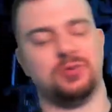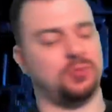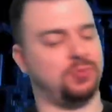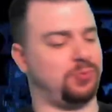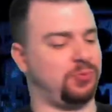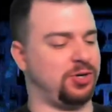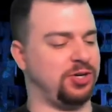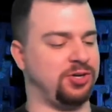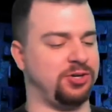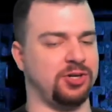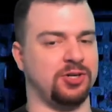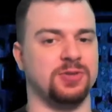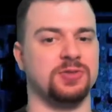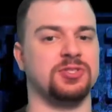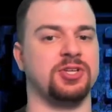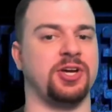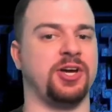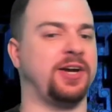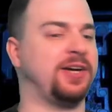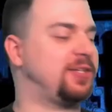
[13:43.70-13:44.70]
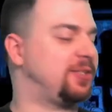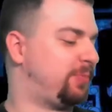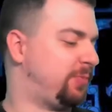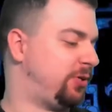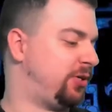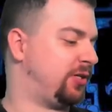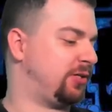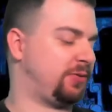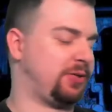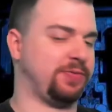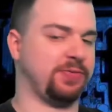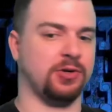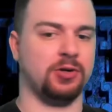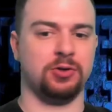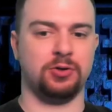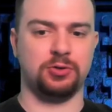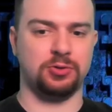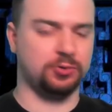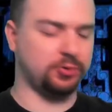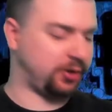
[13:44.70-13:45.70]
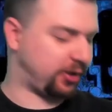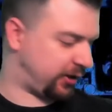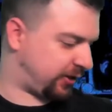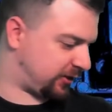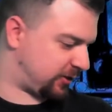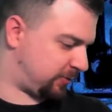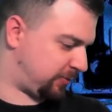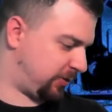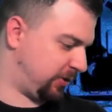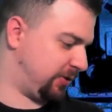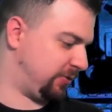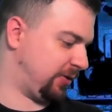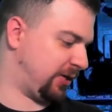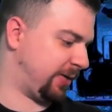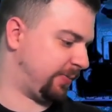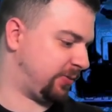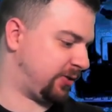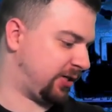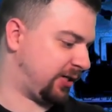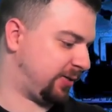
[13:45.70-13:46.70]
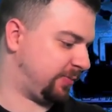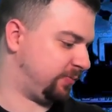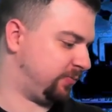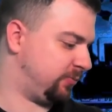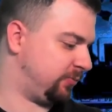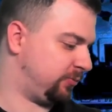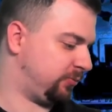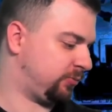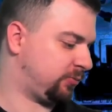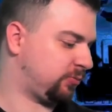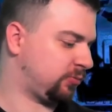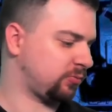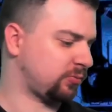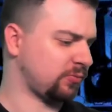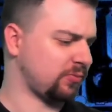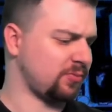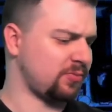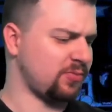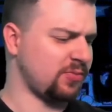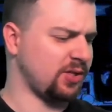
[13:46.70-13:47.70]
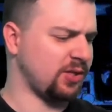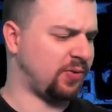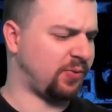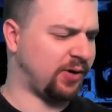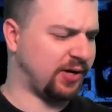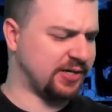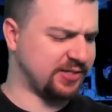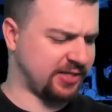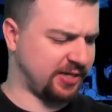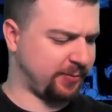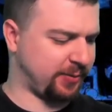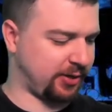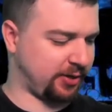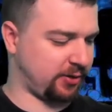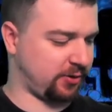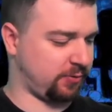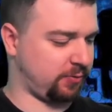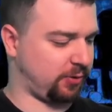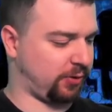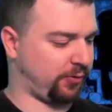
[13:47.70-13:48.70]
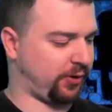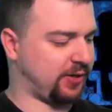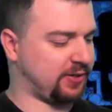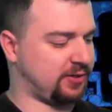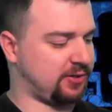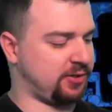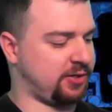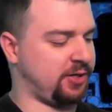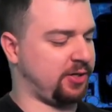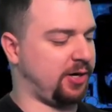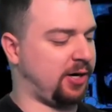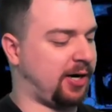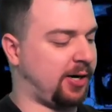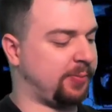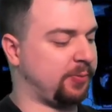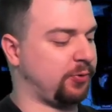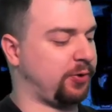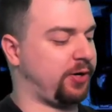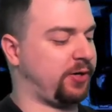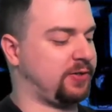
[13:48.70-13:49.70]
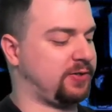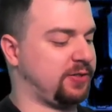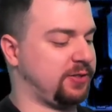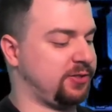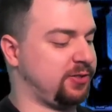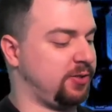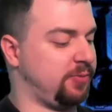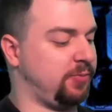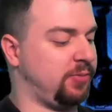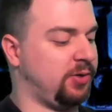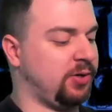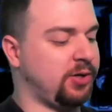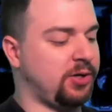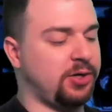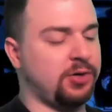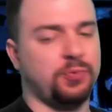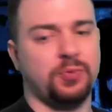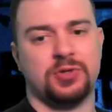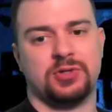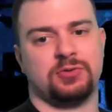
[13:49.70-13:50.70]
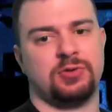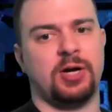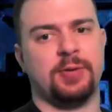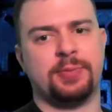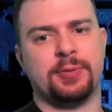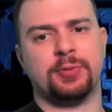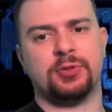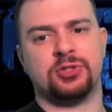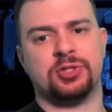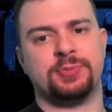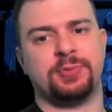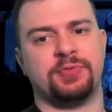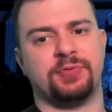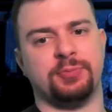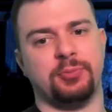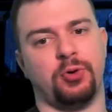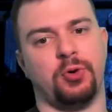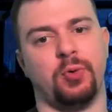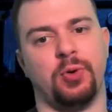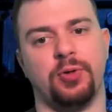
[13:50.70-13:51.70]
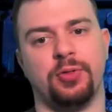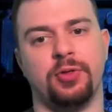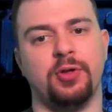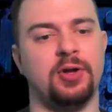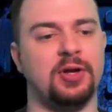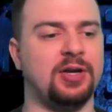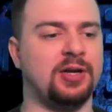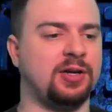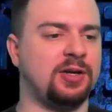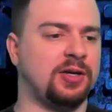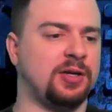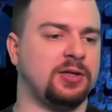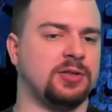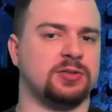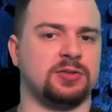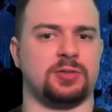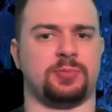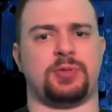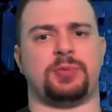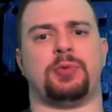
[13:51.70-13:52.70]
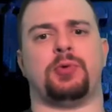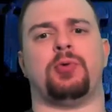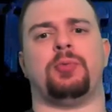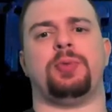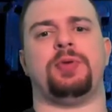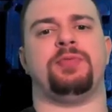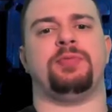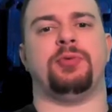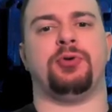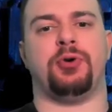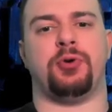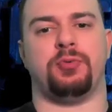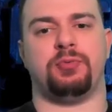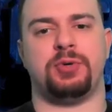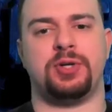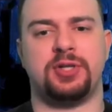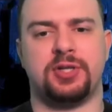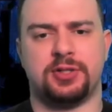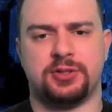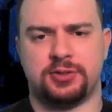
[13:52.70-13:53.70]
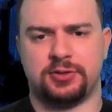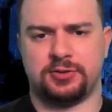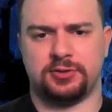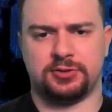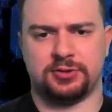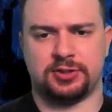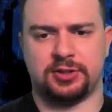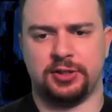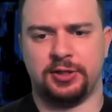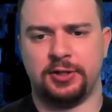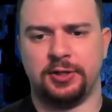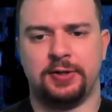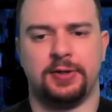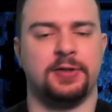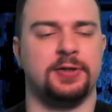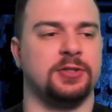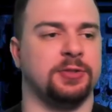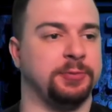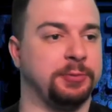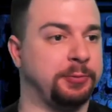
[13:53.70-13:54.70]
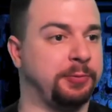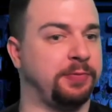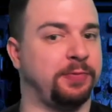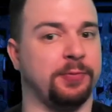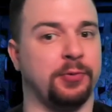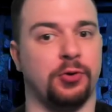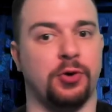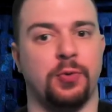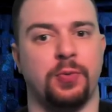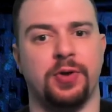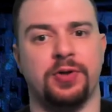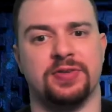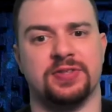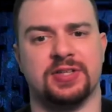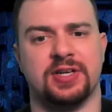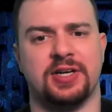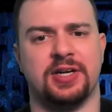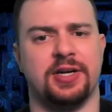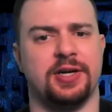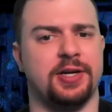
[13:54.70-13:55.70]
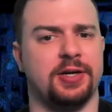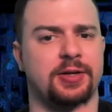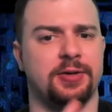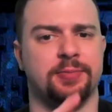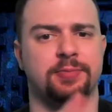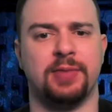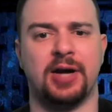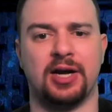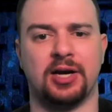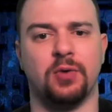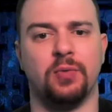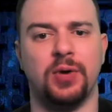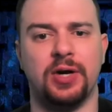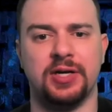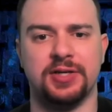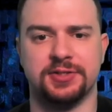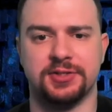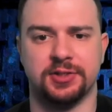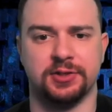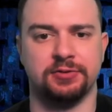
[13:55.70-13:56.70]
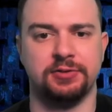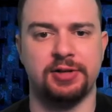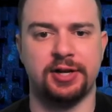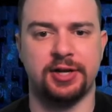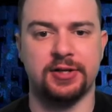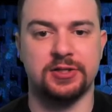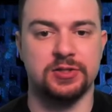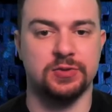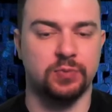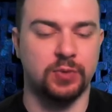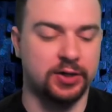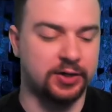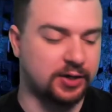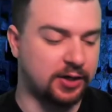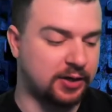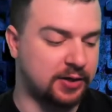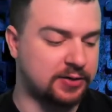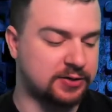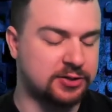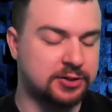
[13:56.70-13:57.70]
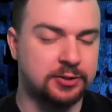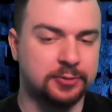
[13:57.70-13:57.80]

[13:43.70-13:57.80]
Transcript: Windows XP. So we have an old XP laptop. Why does that matter? Well, that's the operating system. A lot of people should be familiar with. Some people will be familiar with Windows, we would brother with say Mac OS and Linux and whatnot.